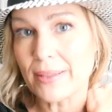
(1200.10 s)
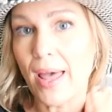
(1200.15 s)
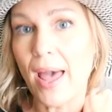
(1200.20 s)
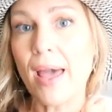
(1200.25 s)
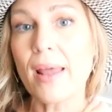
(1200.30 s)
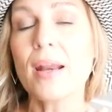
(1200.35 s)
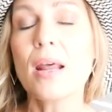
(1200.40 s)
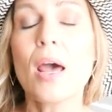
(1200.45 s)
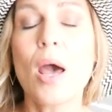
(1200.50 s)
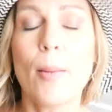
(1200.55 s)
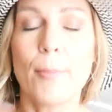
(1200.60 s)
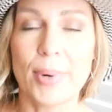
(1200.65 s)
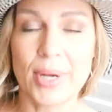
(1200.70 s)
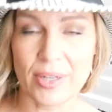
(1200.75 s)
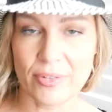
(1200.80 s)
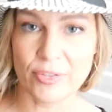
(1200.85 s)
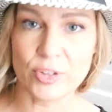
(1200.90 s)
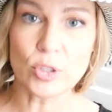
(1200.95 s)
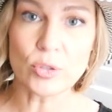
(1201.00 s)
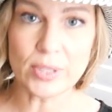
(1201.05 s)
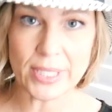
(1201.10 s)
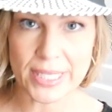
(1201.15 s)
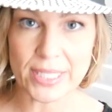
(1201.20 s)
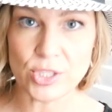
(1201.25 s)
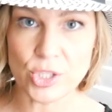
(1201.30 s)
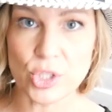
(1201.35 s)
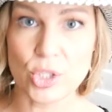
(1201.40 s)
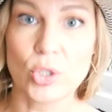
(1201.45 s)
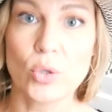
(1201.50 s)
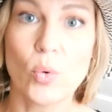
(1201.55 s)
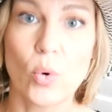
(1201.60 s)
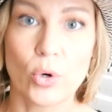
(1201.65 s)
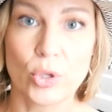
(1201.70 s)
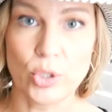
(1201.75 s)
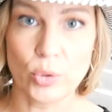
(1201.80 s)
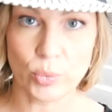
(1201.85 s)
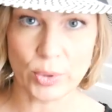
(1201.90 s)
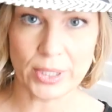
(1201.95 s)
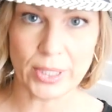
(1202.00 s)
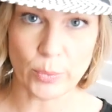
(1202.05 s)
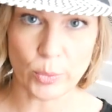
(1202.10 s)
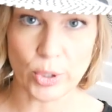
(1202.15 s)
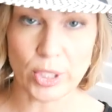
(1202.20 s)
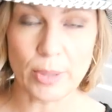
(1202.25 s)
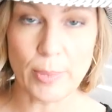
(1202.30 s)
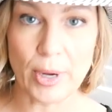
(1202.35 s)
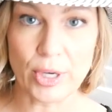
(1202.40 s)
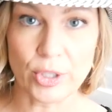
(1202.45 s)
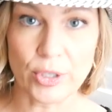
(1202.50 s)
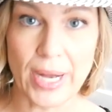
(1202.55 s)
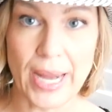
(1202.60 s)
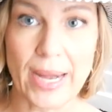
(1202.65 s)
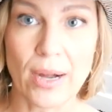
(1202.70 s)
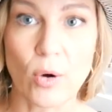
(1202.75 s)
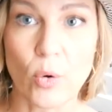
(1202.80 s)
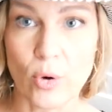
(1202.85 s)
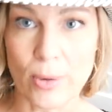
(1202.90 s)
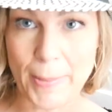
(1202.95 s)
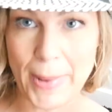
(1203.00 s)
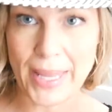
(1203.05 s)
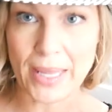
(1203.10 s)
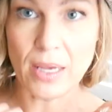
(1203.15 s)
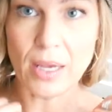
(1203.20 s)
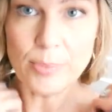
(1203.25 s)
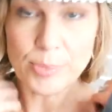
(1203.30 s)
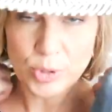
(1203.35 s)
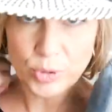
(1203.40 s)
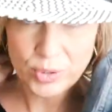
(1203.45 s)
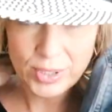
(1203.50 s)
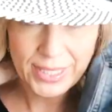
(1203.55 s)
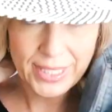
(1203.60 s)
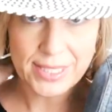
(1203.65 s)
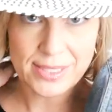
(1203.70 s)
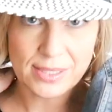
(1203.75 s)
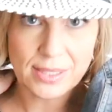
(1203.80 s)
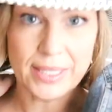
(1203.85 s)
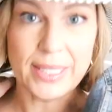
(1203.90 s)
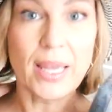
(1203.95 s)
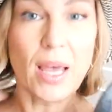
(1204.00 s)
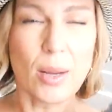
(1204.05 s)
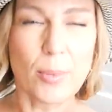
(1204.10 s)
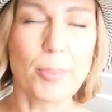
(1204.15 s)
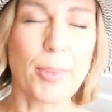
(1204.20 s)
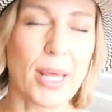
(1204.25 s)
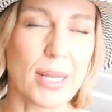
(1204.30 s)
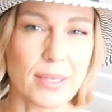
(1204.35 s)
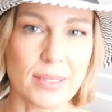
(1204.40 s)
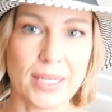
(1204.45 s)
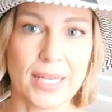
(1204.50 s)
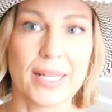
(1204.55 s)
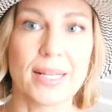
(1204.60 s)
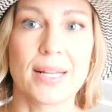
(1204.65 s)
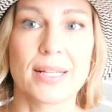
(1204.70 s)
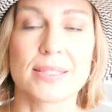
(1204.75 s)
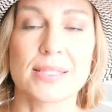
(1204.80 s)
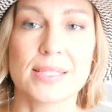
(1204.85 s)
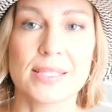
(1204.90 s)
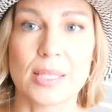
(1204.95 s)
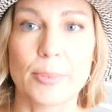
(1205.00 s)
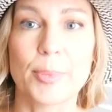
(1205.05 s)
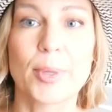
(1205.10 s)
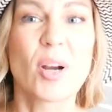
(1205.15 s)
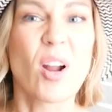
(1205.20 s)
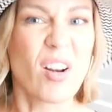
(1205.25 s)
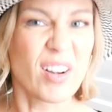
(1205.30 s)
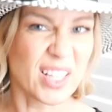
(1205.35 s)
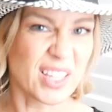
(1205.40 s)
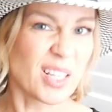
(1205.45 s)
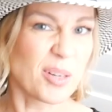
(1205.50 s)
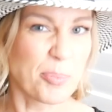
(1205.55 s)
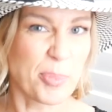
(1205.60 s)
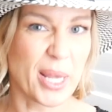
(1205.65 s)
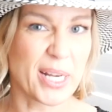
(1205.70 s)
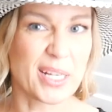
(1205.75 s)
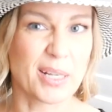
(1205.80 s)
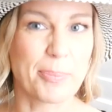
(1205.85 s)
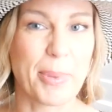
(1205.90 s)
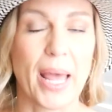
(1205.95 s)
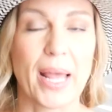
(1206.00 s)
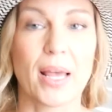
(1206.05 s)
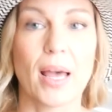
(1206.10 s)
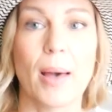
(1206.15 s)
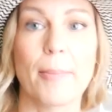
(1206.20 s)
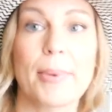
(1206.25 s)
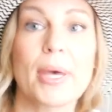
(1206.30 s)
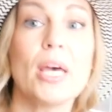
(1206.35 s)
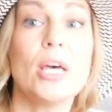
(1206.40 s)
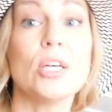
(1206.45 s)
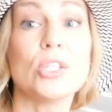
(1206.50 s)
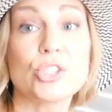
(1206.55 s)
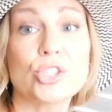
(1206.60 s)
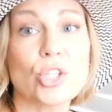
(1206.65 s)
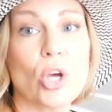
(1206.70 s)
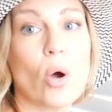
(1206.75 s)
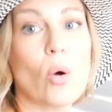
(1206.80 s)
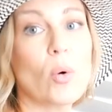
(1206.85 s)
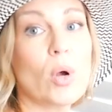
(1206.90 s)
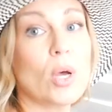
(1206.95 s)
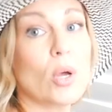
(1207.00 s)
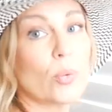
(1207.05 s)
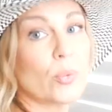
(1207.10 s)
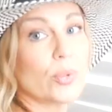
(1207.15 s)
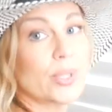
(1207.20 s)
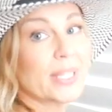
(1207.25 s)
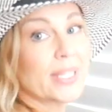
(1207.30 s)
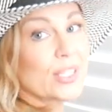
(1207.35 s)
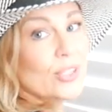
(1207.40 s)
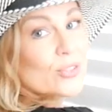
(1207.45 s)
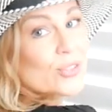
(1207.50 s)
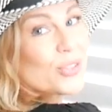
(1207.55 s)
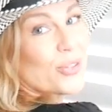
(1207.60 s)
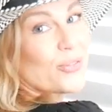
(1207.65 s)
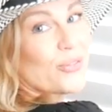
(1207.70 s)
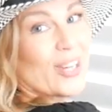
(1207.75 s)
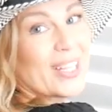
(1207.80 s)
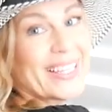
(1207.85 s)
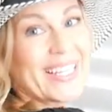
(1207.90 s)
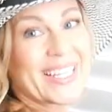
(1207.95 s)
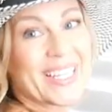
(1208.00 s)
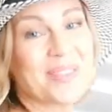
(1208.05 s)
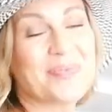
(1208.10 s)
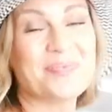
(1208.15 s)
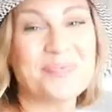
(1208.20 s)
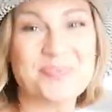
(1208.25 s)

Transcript: that, but if you need to or you're really worried about your hair or makeup, you could easily unbutton it and slip it on and then button it back up. So really user friendly. This